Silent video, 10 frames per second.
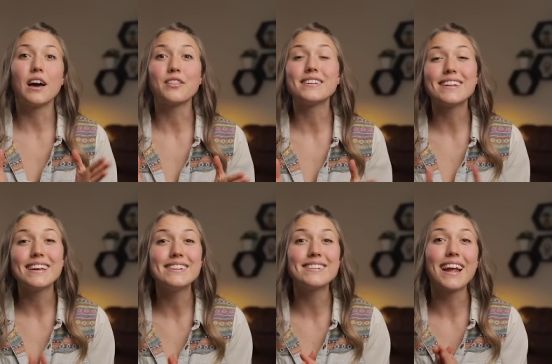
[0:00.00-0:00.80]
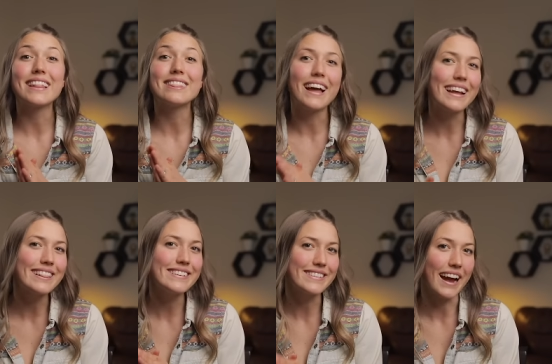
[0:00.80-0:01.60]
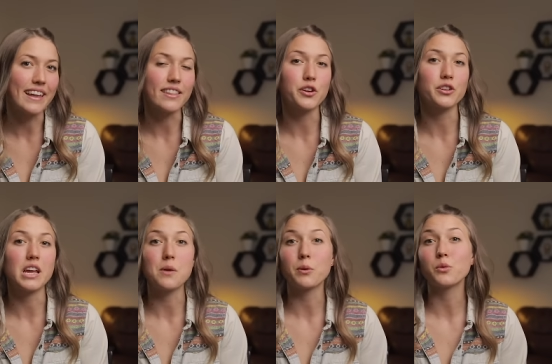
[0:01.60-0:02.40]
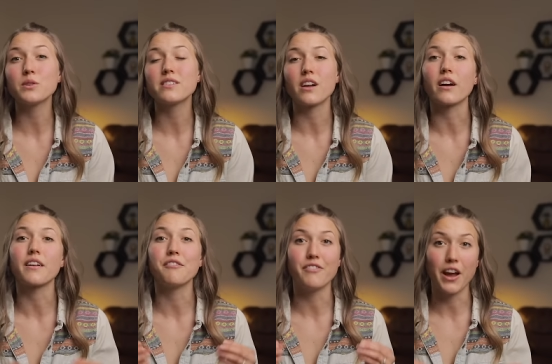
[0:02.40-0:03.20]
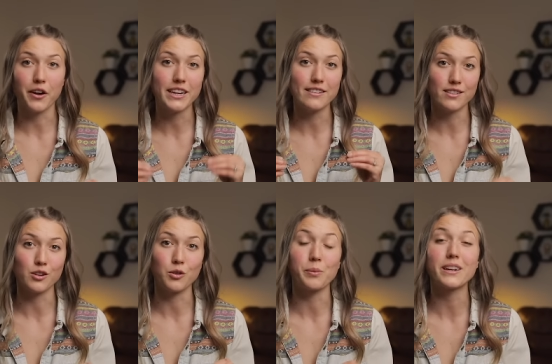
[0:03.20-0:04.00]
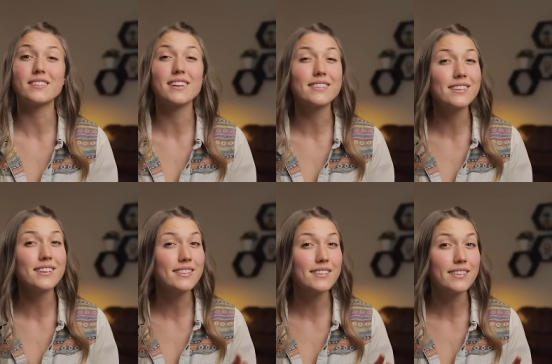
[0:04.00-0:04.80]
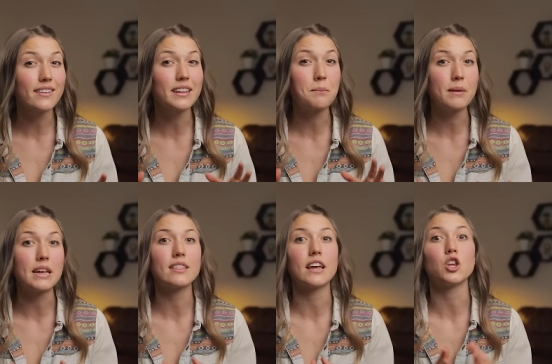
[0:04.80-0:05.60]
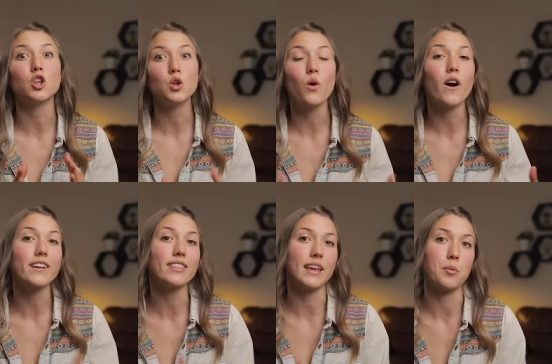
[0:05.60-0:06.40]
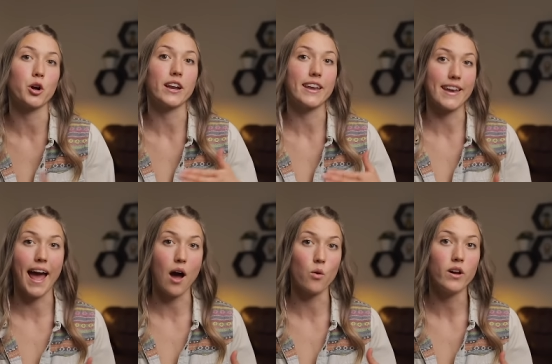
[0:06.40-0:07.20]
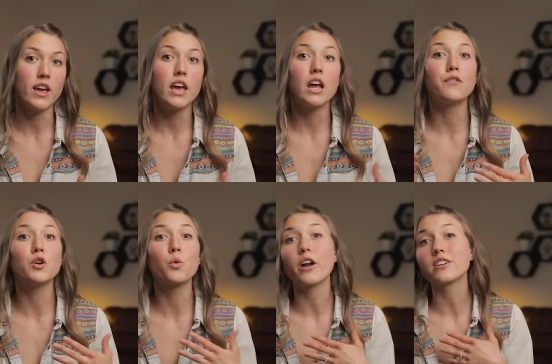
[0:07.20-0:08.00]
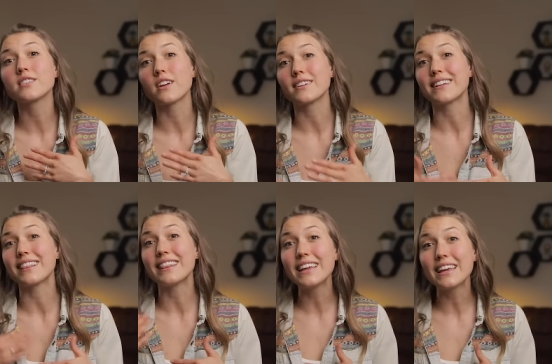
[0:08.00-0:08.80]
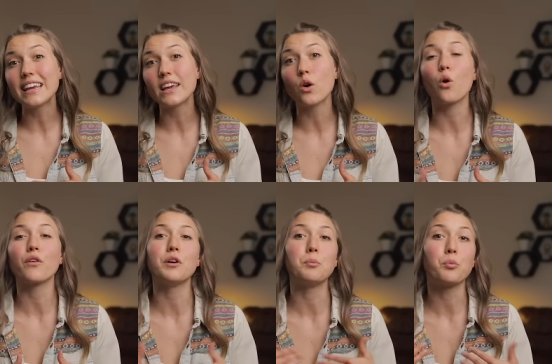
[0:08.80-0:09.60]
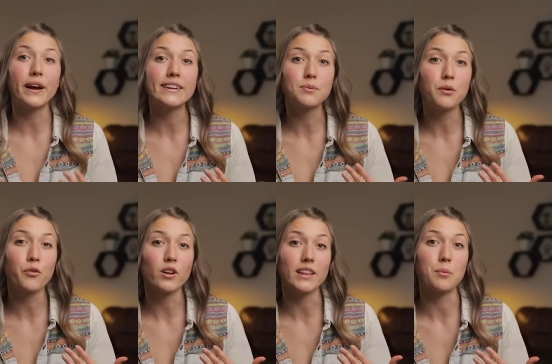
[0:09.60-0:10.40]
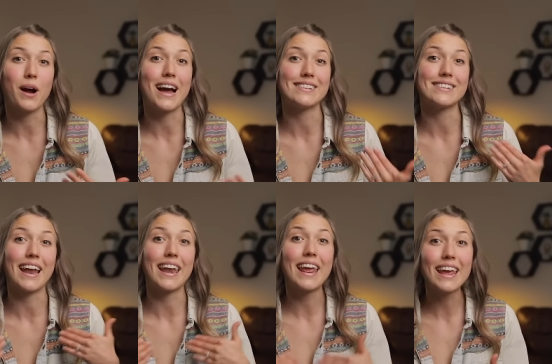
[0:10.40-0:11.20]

Now, this is a likely sign that your labor will start very soon, but it doesn't necessarily mean that you are in labor now. If your water starts leaking or if it breaks before labor has set